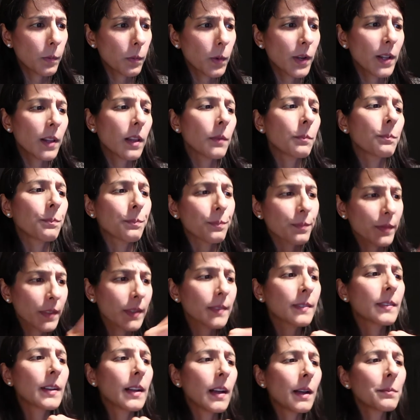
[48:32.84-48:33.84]
well,
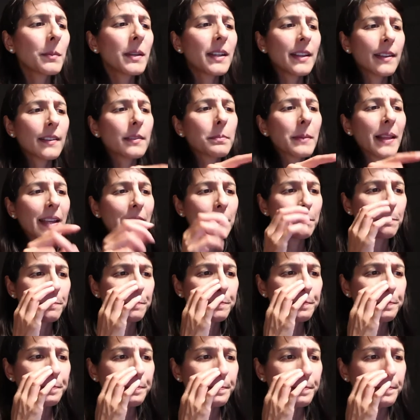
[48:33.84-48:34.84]
I'm going to explain.
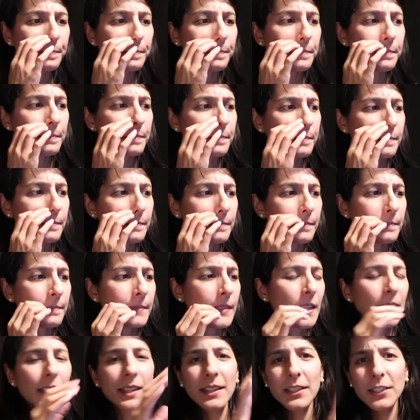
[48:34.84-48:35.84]

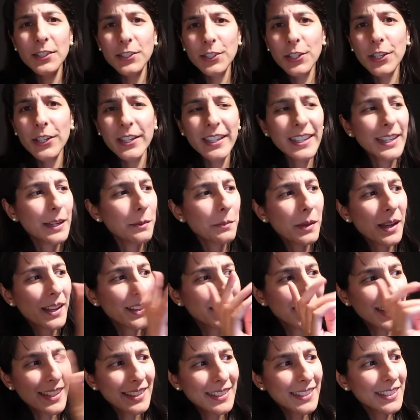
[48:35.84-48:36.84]
Sorry, uh, my
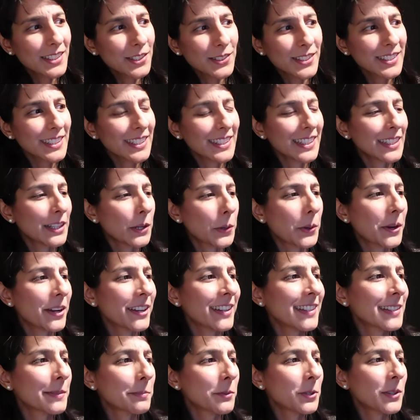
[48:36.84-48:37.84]
head's still stuck in
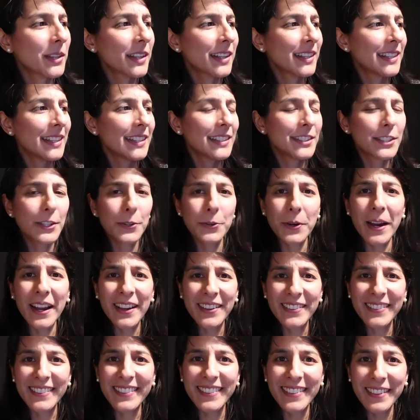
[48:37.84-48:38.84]
Aquarius Moon. I need to
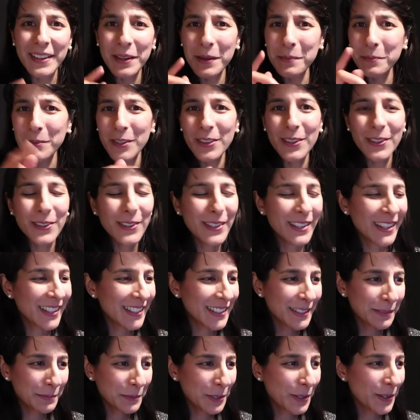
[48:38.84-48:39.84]
ground. I'm with you
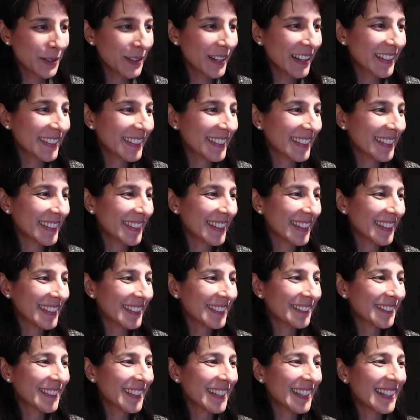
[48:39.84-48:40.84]
guys. I'm not grounded.
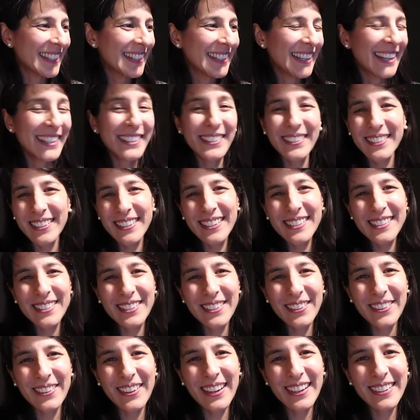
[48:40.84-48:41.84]
That's why. Are you guys
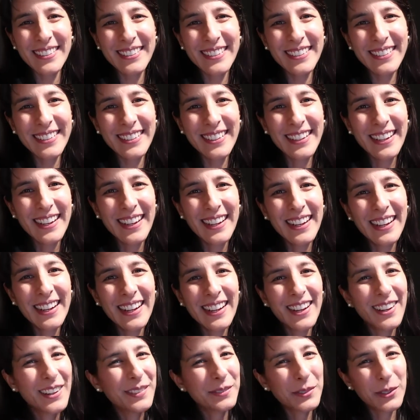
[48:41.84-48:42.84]
not grounded?
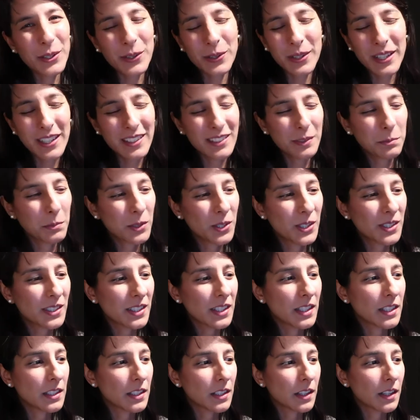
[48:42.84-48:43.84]
I'm not grounded most
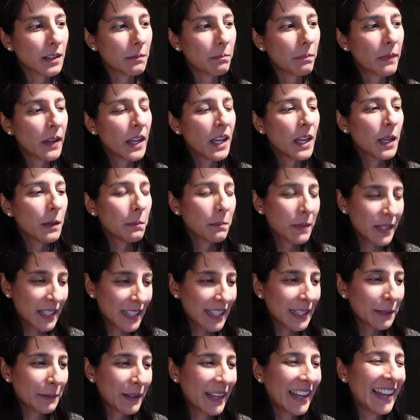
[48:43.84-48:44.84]
of the time. But
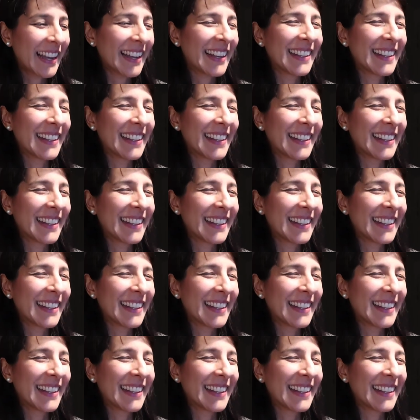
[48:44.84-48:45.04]
anyway,